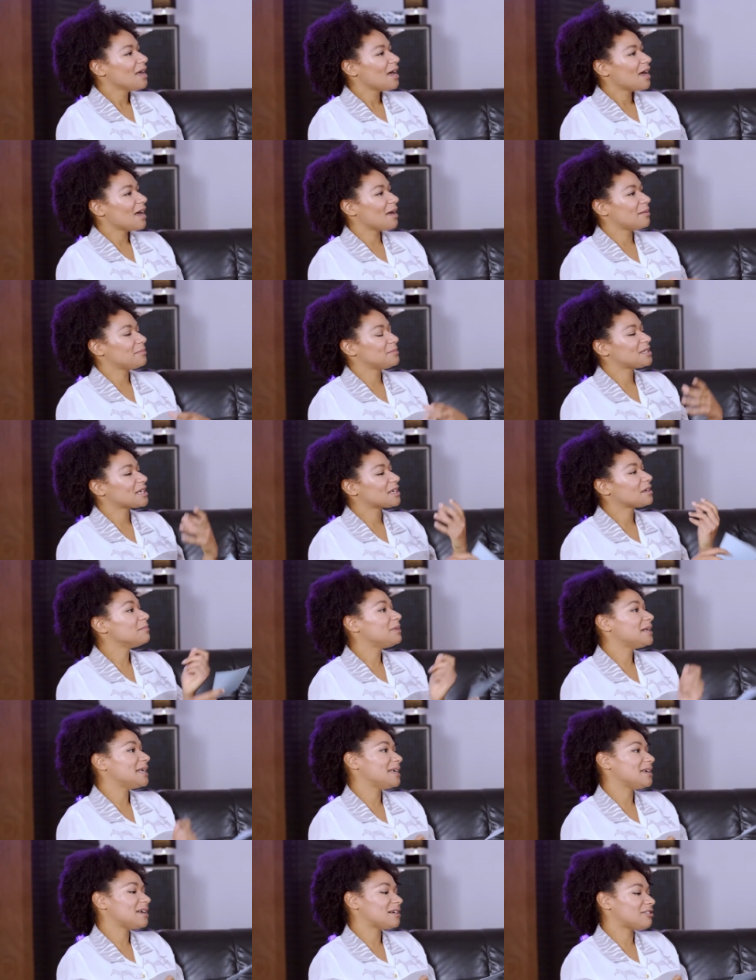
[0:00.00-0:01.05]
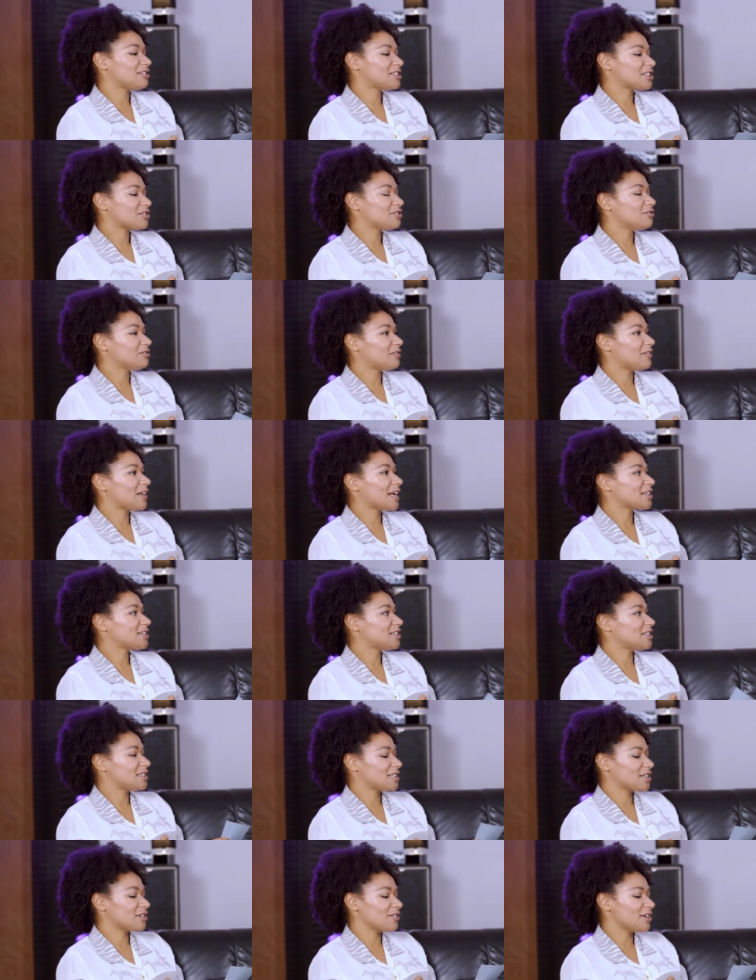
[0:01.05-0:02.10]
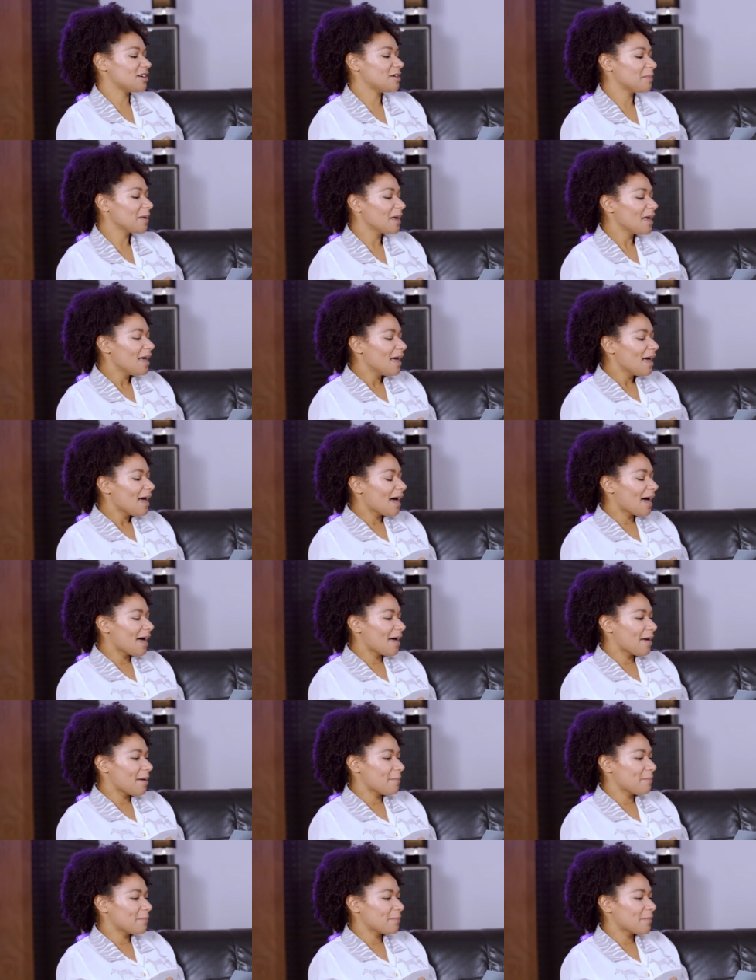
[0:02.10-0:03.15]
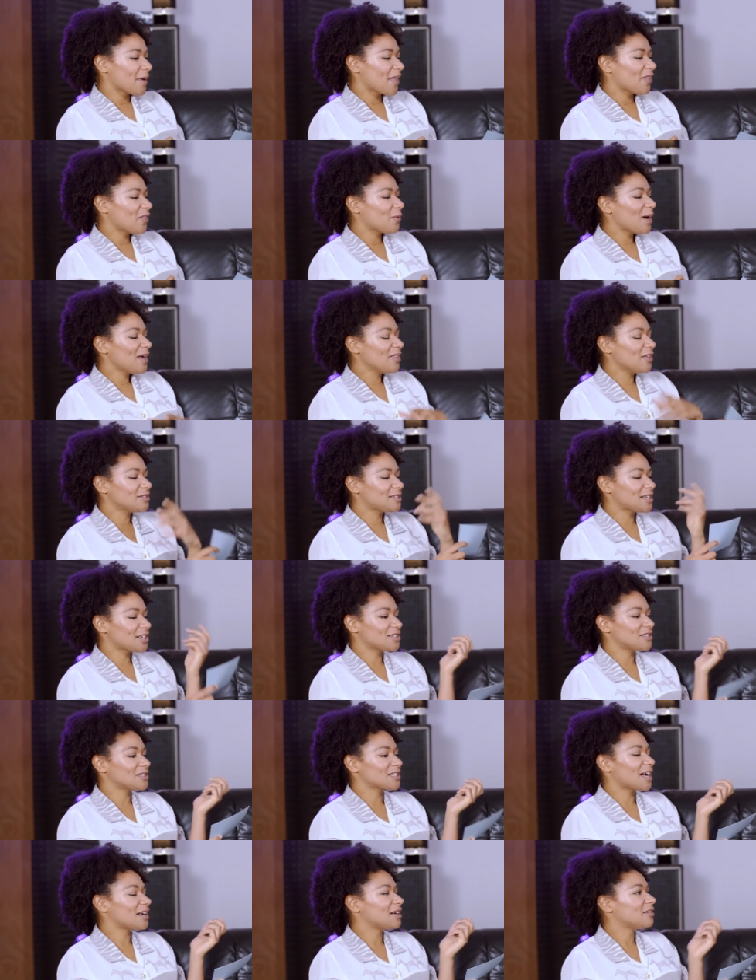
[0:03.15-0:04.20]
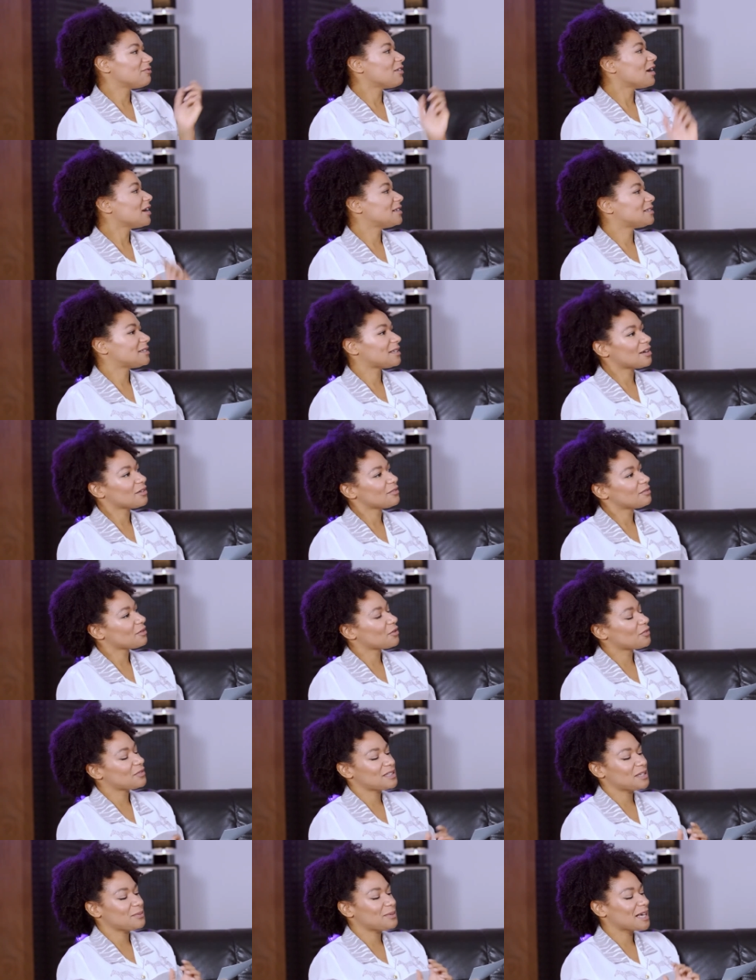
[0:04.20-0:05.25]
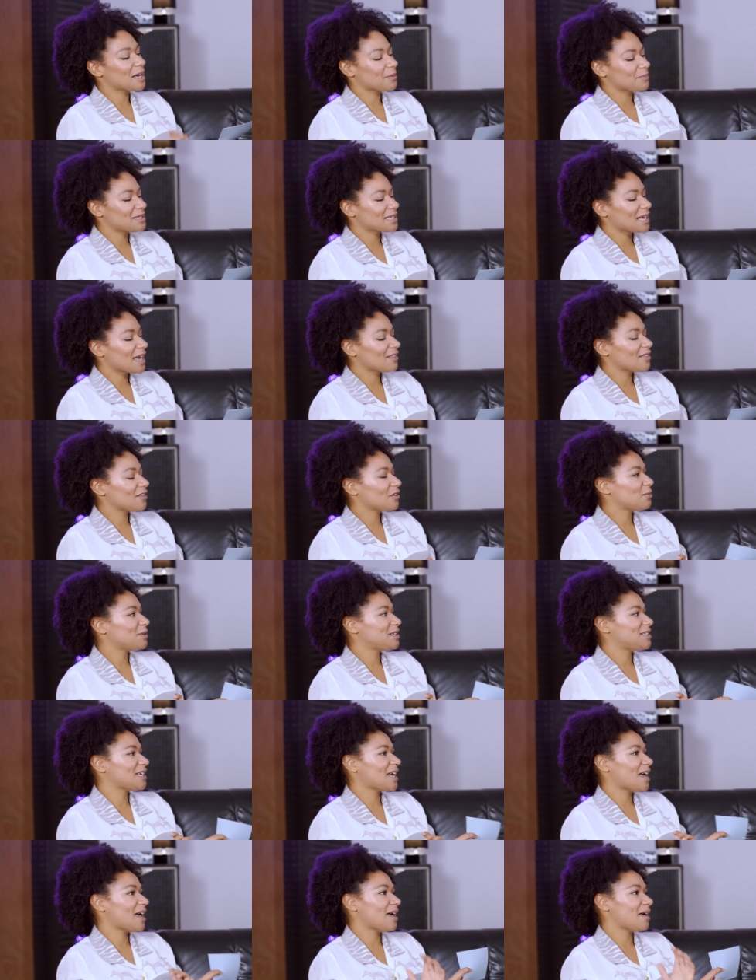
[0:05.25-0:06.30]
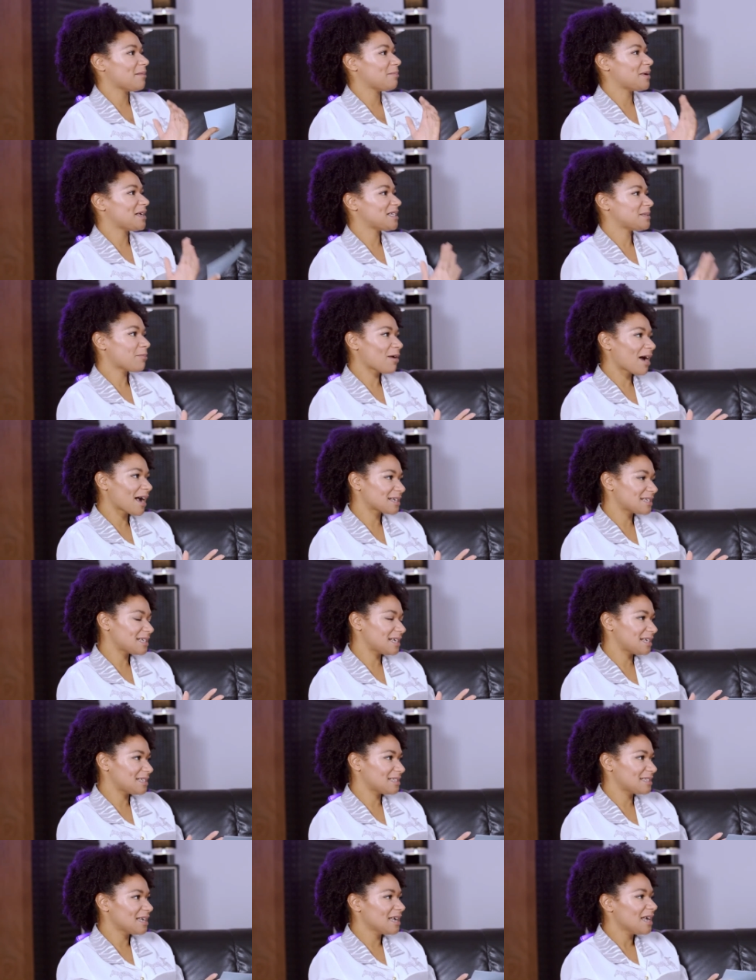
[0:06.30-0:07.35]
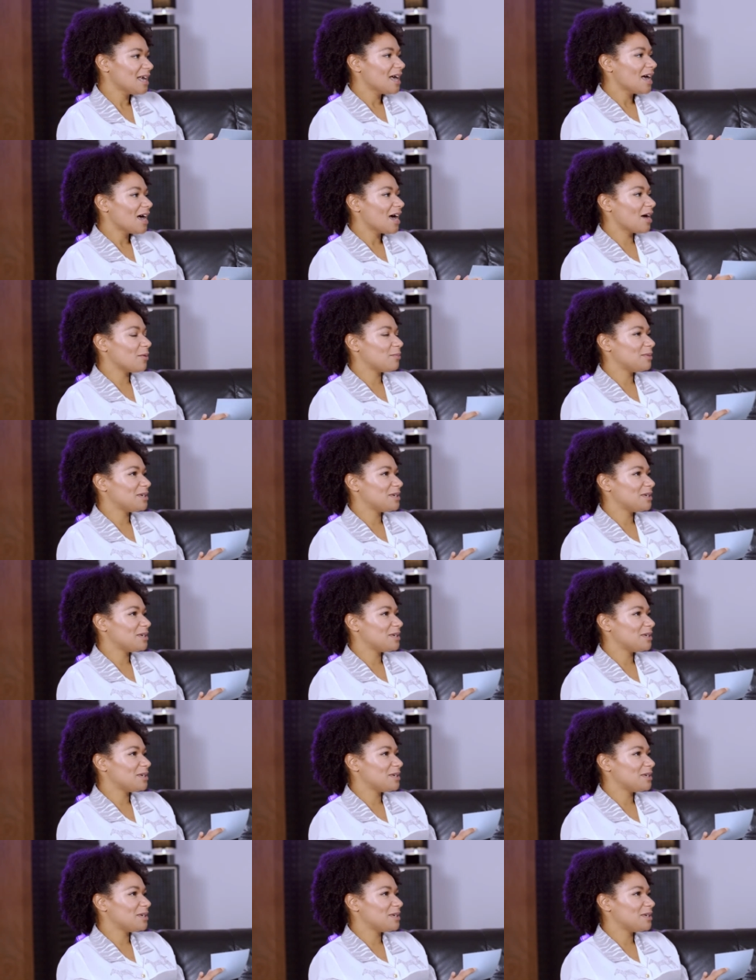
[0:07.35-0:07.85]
to complete critical reflection as a group. And the way those sessions kind of run is that obviously we come together, we share best practice, we